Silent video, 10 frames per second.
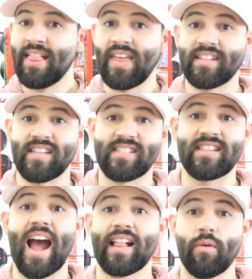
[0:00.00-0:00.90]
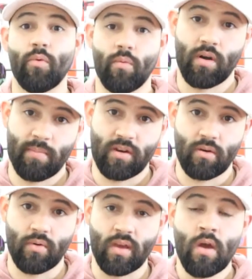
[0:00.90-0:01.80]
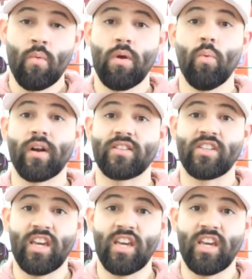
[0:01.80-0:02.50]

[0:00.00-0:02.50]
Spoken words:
That's exactly what we be doing. We want to